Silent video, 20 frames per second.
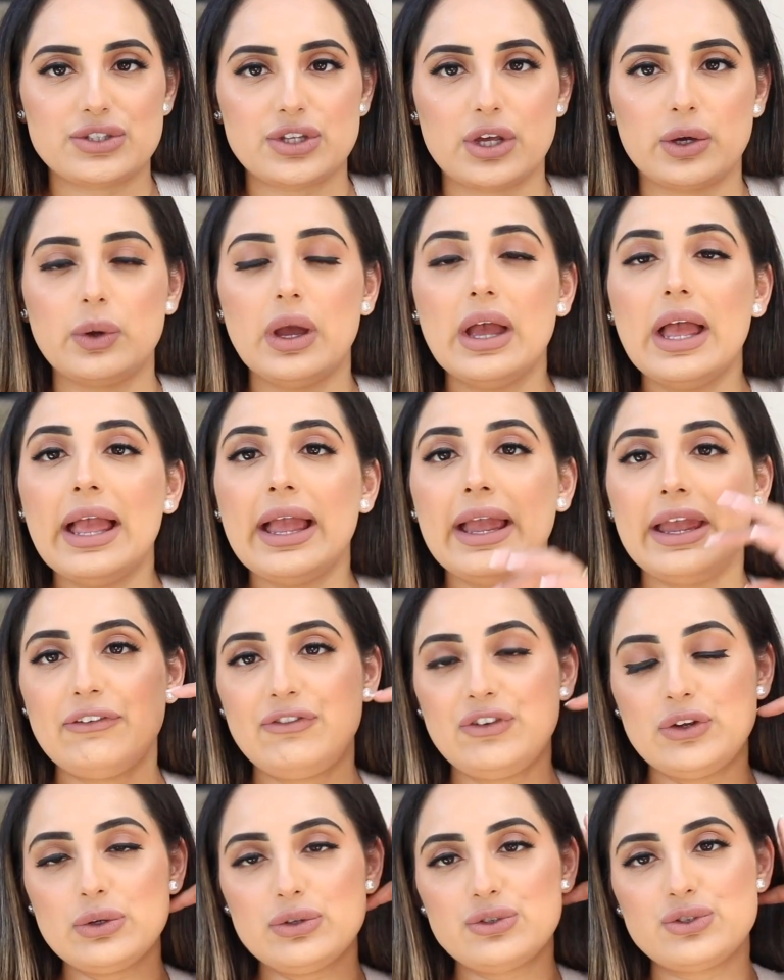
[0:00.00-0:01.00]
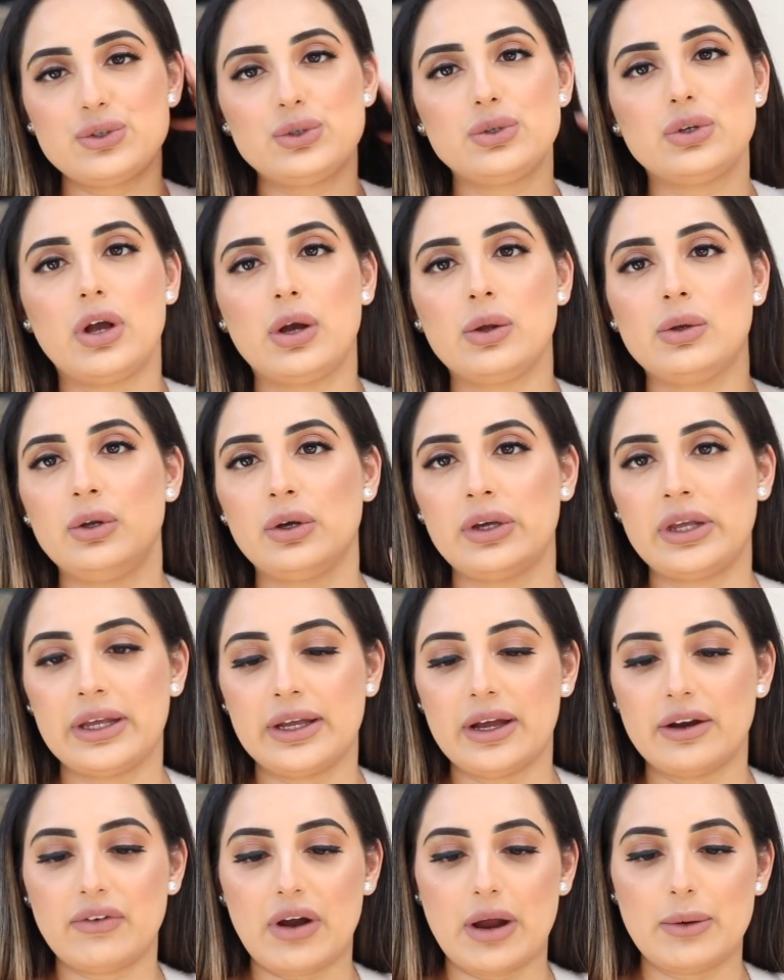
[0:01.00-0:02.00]
So if you do go
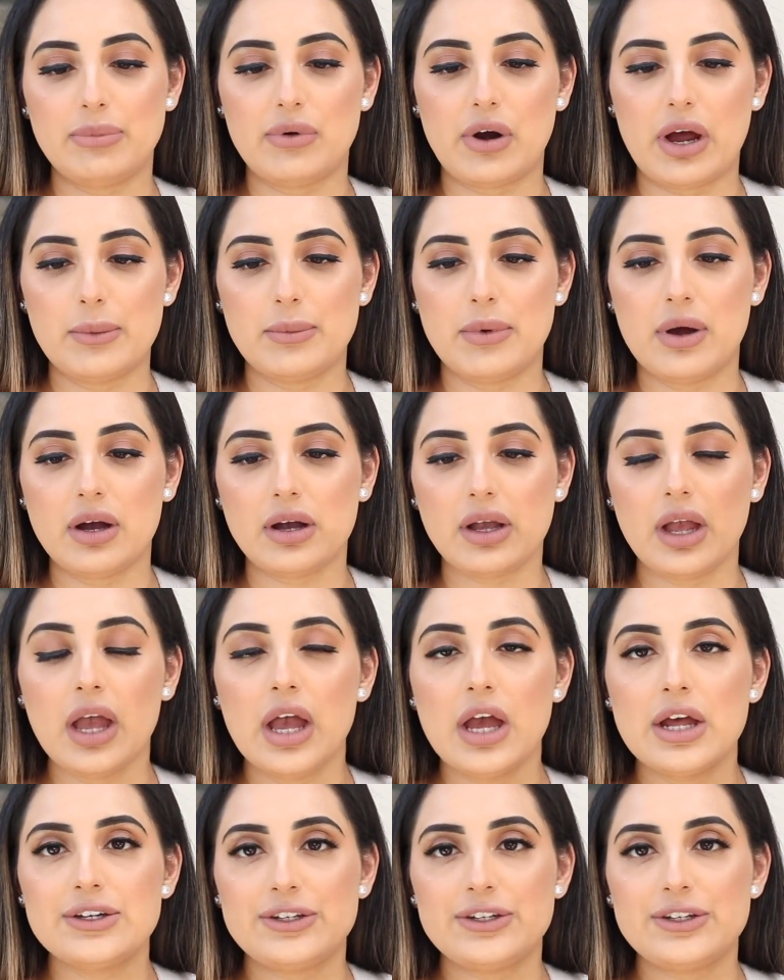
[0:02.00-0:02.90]
looking around Primark,